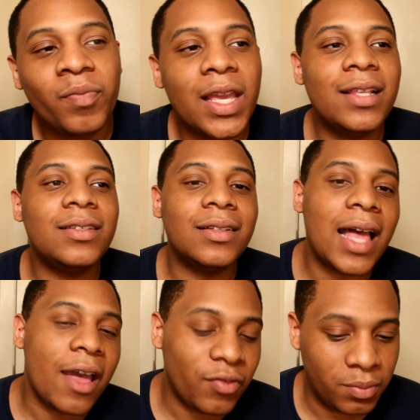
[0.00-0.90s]
It's
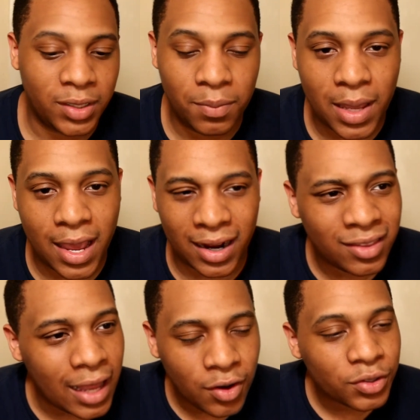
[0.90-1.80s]
laughably
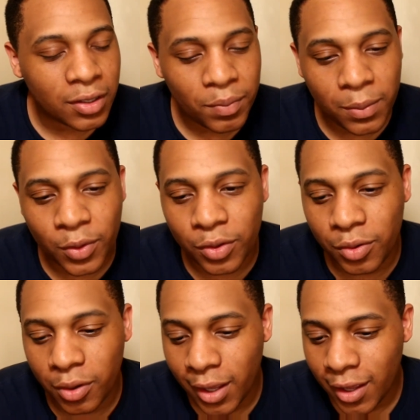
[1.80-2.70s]
bad. I know some
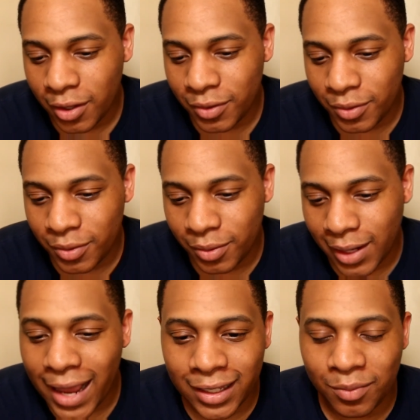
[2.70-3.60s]
people who
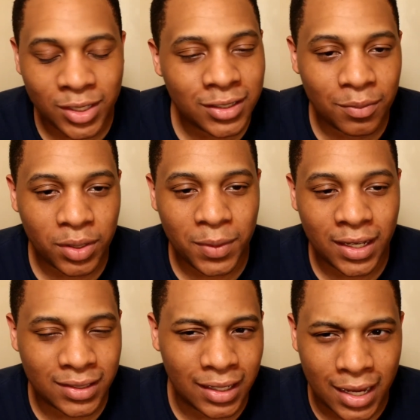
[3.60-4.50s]
like him just simply
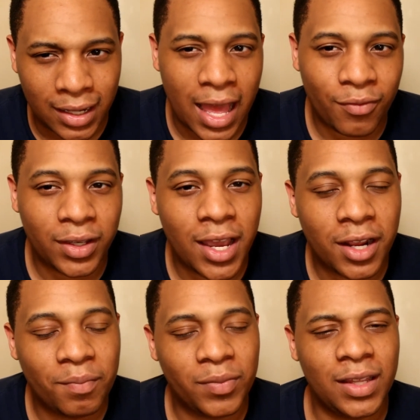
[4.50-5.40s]
because they like laughing at
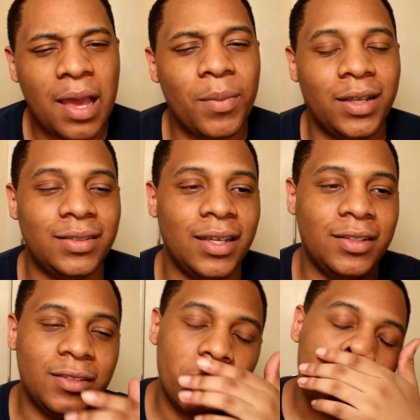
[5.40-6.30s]
him, and that makes sense.